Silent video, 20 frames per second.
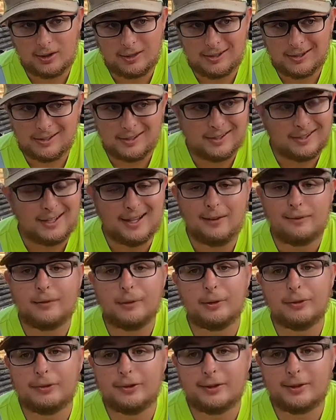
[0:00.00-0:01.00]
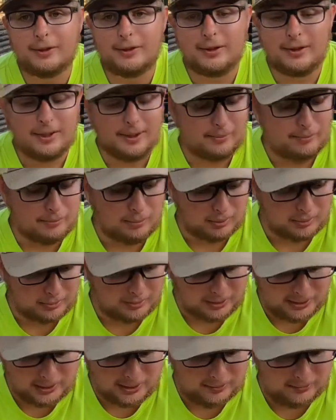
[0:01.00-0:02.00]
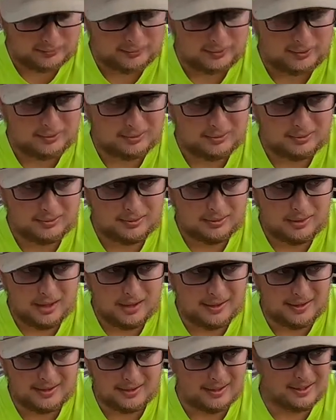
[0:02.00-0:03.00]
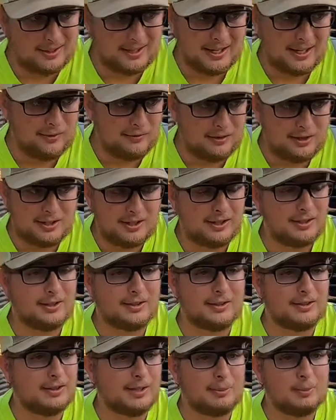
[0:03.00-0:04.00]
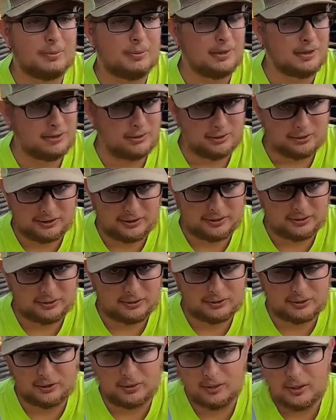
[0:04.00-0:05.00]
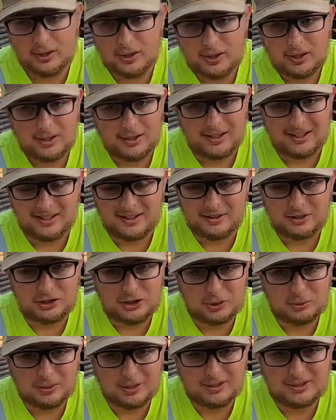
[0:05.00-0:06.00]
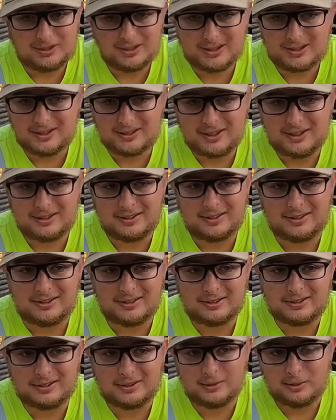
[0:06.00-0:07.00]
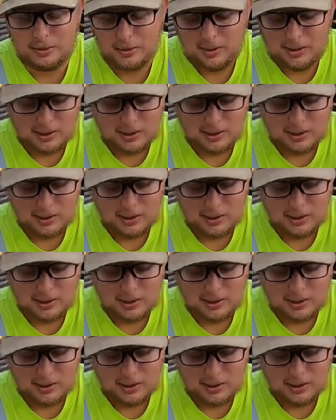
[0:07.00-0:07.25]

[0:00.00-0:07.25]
and it didn't have no scent and I believe it didn't have any dipped pinchers either, so and she weighed 619, so